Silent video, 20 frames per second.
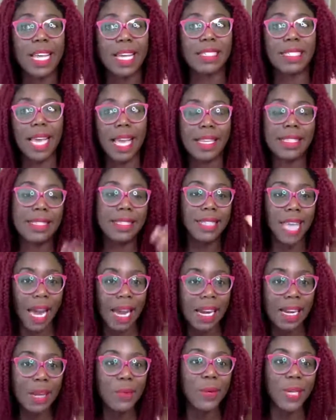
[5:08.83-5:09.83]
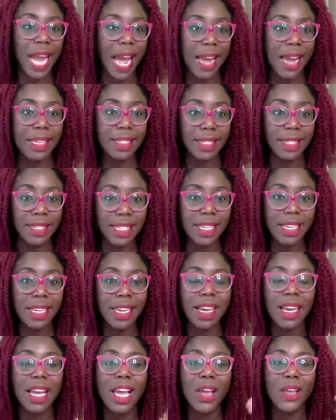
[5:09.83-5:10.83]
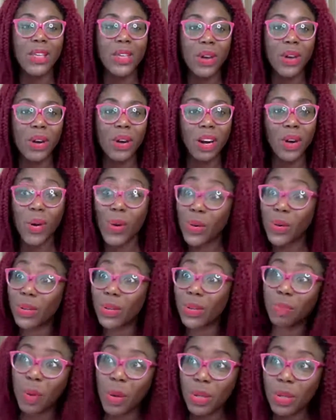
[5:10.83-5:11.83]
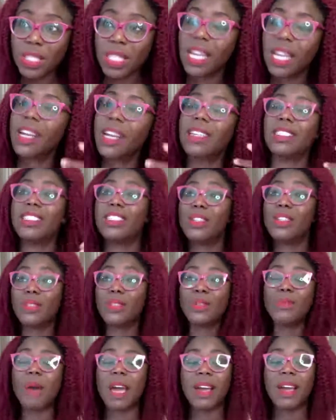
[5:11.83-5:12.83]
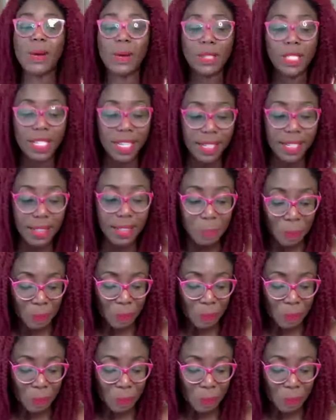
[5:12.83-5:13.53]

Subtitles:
that's exactly what I see your coach posting, because she knows who my coach is.